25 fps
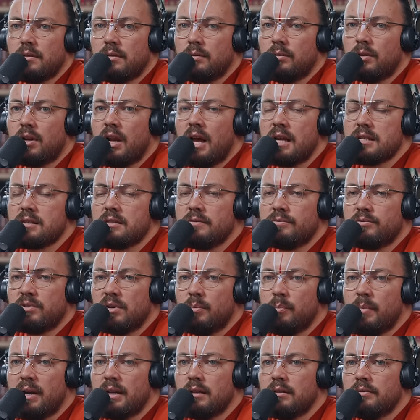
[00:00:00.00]
am not asking for a
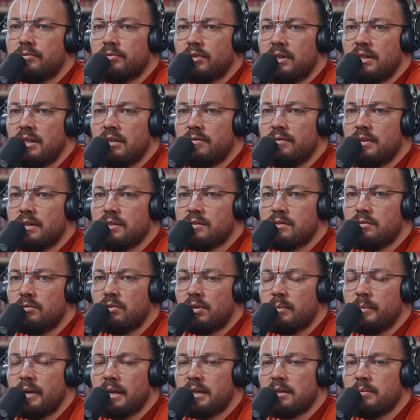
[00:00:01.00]
medal for any of this, nor
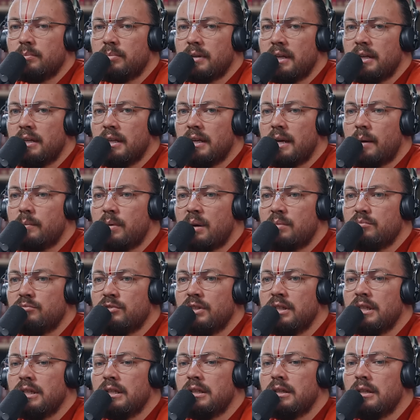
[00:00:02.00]
am I complaining. I'm, I'm
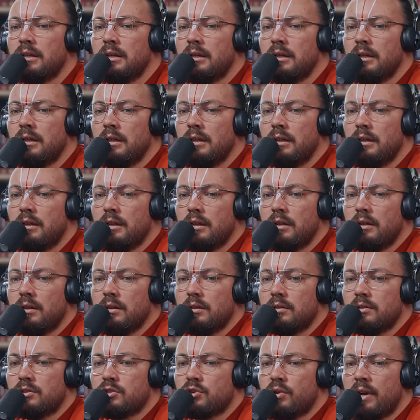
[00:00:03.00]
really
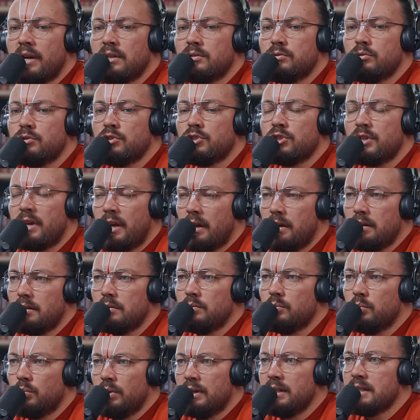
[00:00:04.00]
trying to share
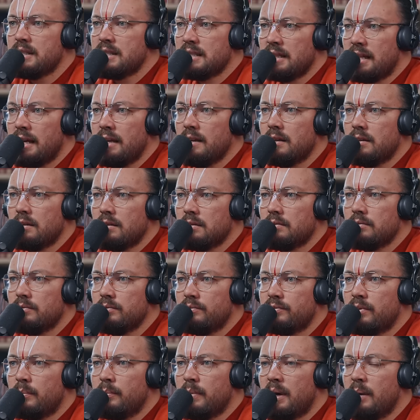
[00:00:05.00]
what it's like
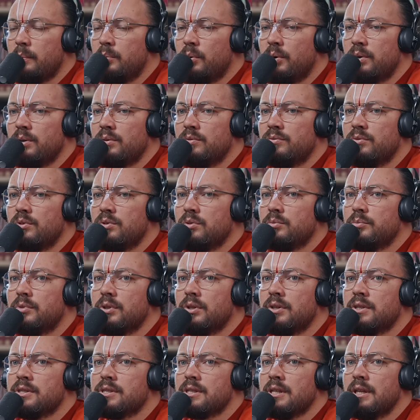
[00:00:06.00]
from my point of view
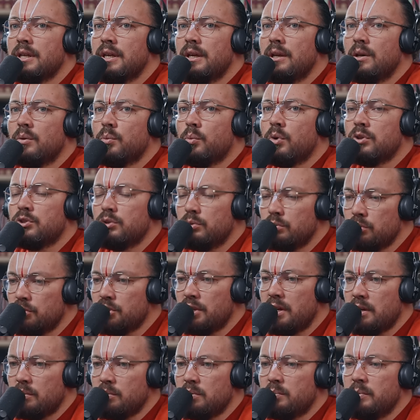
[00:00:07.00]
because what you
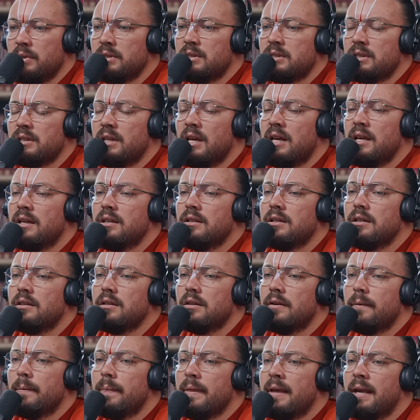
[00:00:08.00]
shared with me today
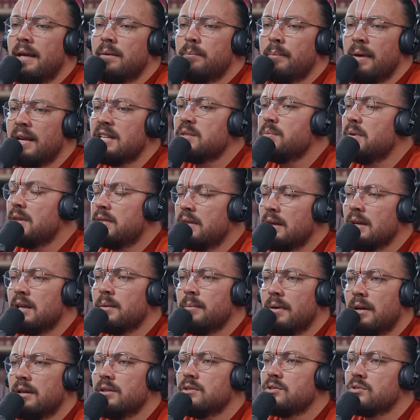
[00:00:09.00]
it makes me think
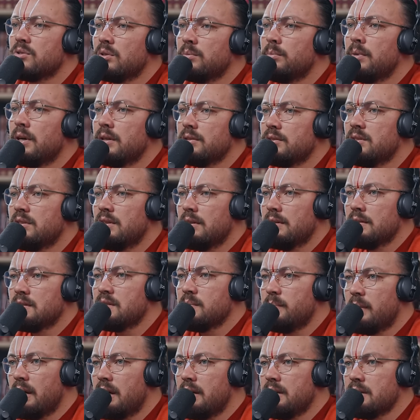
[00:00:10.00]
about it so much it
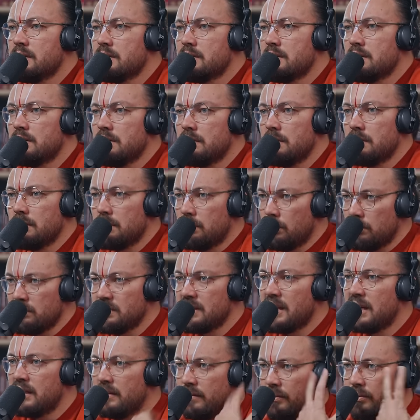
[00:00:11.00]
inspires those
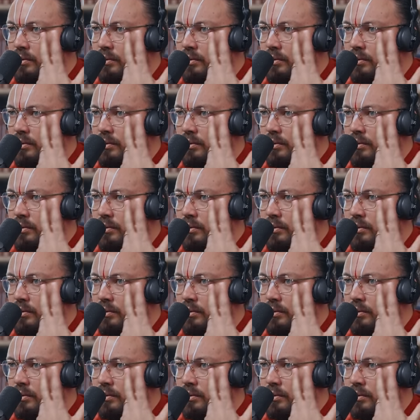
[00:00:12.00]
kind of